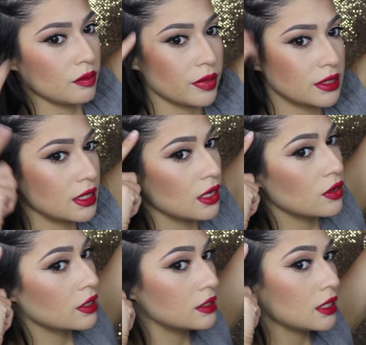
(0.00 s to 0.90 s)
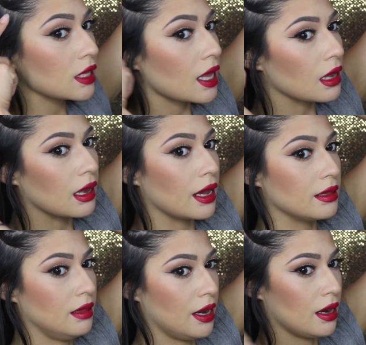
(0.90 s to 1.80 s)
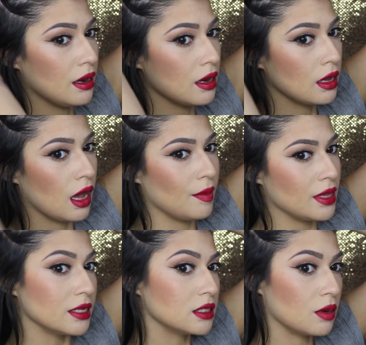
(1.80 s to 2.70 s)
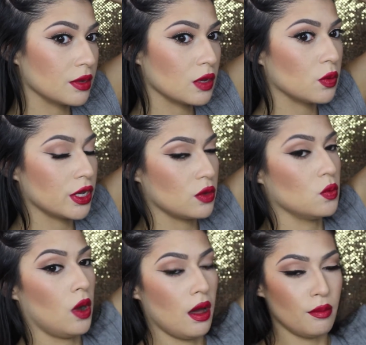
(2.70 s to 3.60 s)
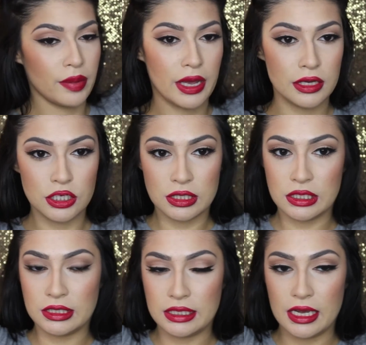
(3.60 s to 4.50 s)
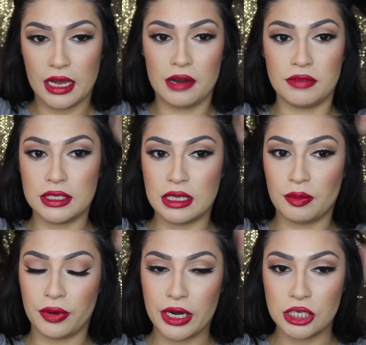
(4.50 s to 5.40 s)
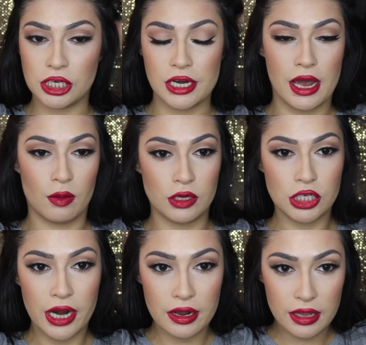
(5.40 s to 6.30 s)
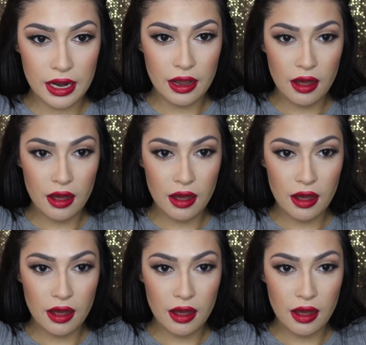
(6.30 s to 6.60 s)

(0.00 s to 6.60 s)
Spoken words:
But see, you can see that line there. I mean, that's not really what you want, but just to see kind of the separation, how much hair that I